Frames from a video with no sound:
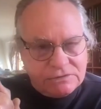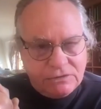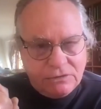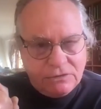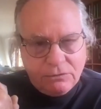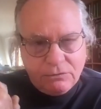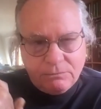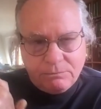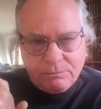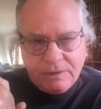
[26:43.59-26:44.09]
You
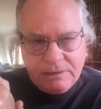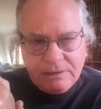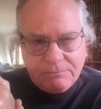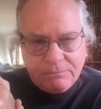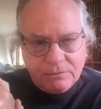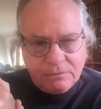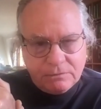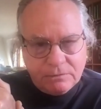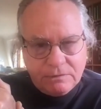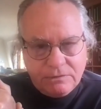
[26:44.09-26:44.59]
know,
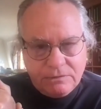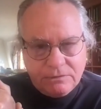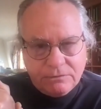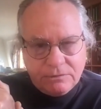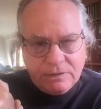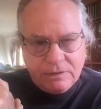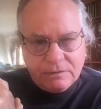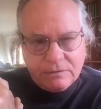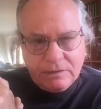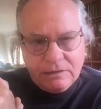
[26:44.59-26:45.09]
people, you know,
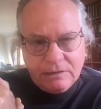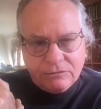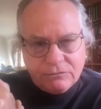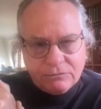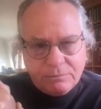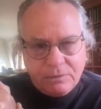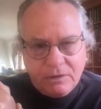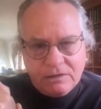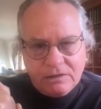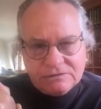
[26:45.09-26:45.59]

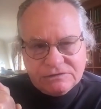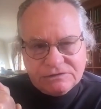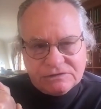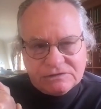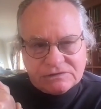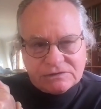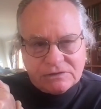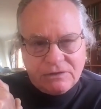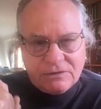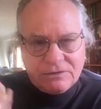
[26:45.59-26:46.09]

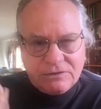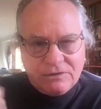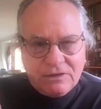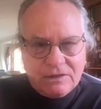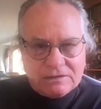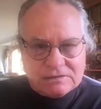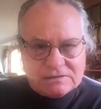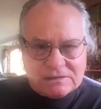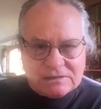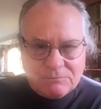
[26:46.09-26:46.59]
anthropologists are
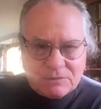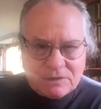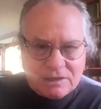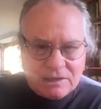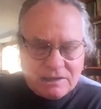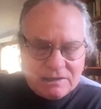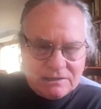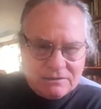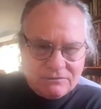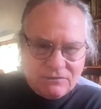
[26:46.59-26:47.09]
not some
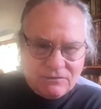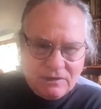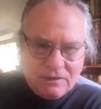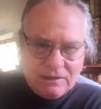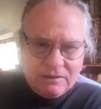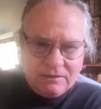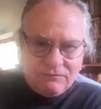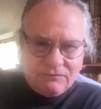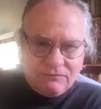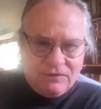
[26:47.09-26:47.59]
kind of
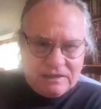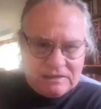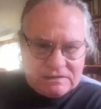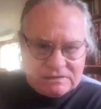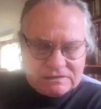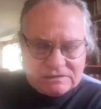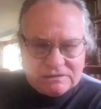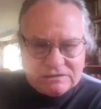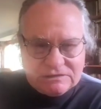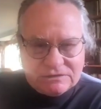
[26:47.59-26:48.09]

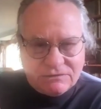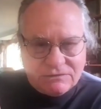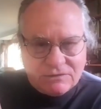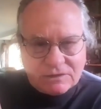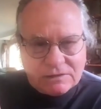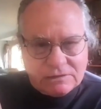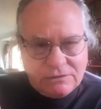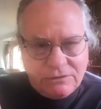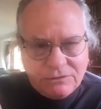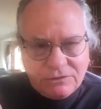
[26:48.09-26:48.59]
vestige of the
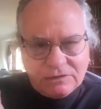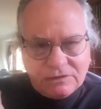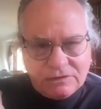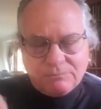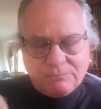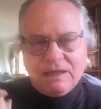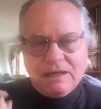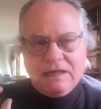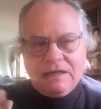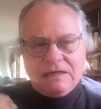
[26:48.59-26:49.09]
colonial
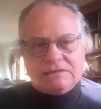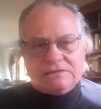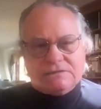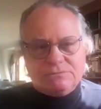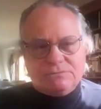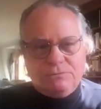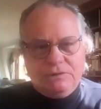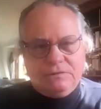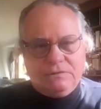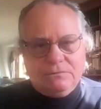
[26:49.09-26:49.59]
past.
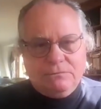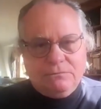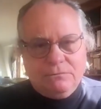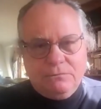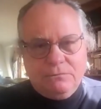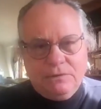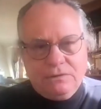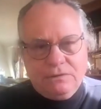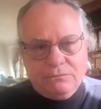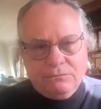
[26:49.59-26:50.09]
We
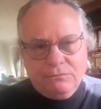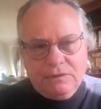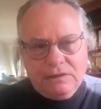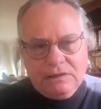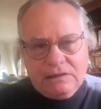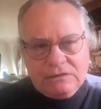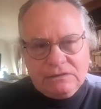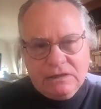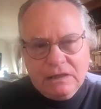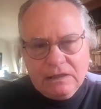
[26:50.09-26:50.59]

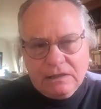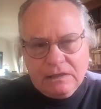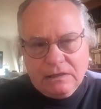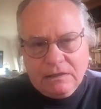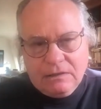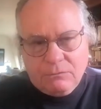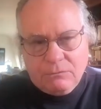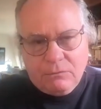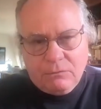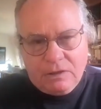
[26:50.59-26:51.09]
really
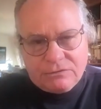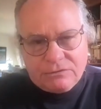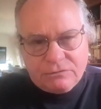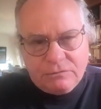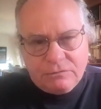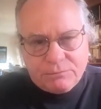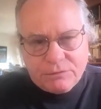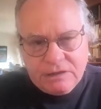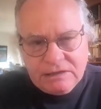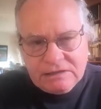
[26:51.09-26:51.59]
want to
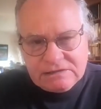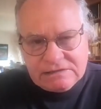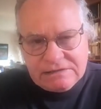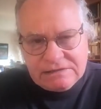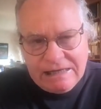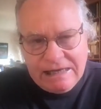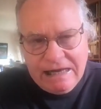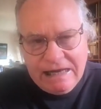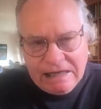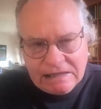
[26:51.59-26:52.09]
embrace
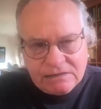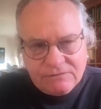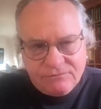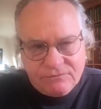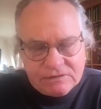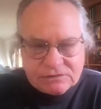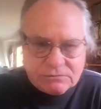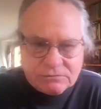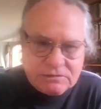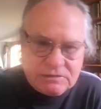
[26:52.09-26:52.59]
the
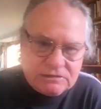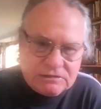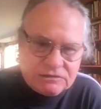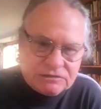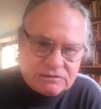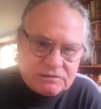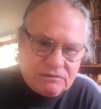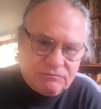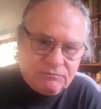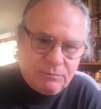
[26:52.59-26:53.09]
activist
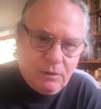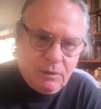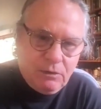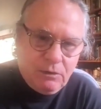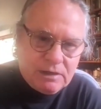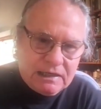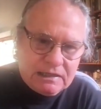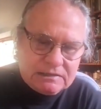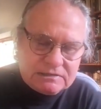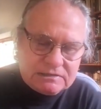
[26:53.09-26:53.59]
tradition of
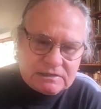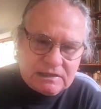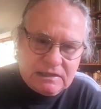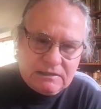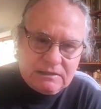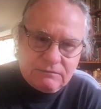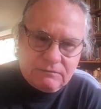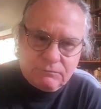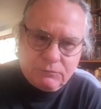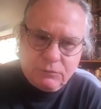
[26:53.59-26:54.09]
Boas
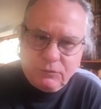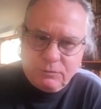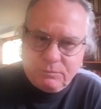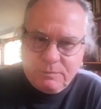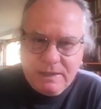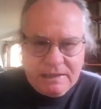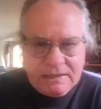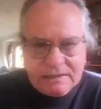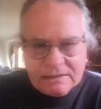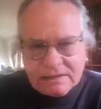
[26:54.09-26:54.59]
and Ruth
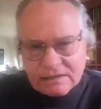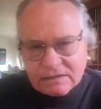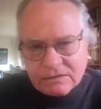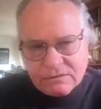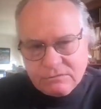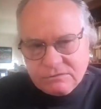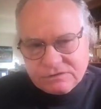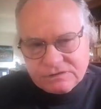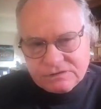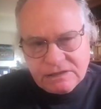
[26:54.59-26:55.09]
Benedict,
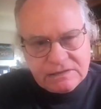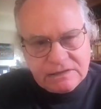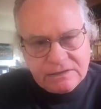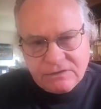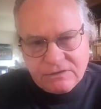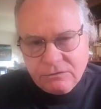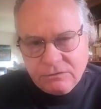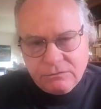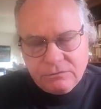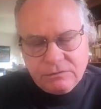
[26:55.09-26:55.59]
who said that
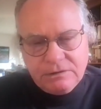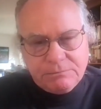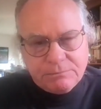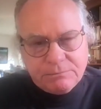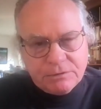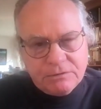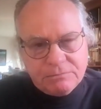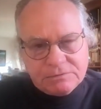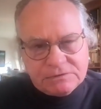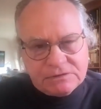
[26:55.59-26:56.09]
the only
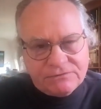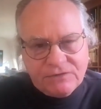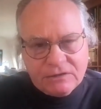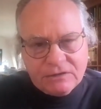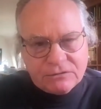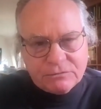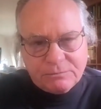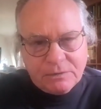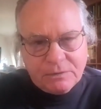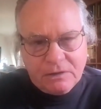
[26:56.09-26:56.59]
purpose of
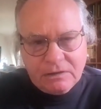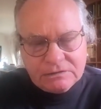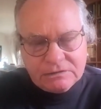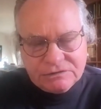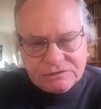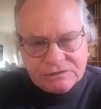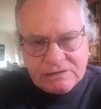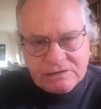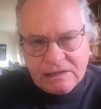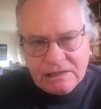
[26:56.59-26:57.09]

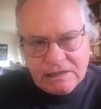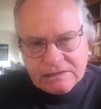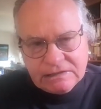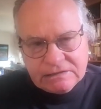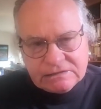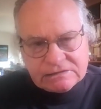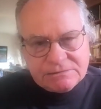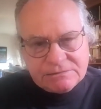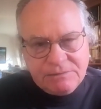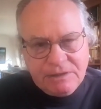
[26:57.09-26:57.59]
anthropology
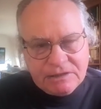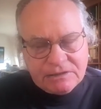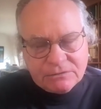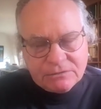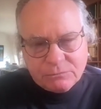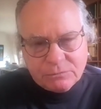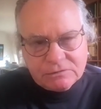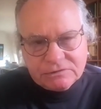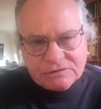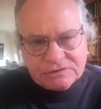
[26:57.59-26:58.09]
is to make the
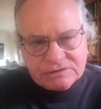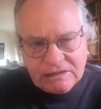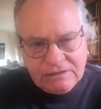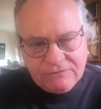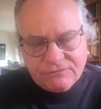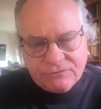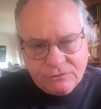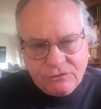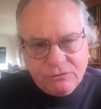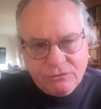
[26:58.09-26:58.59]
world
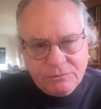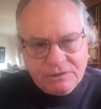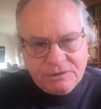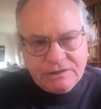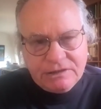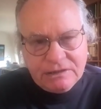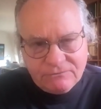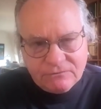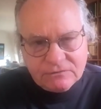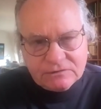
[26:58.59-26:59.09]
safe for human
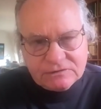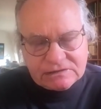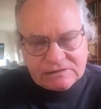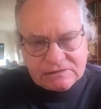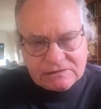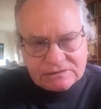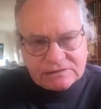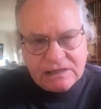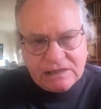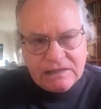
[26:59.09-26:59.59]

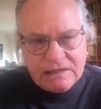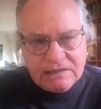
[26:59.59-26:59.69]
differences.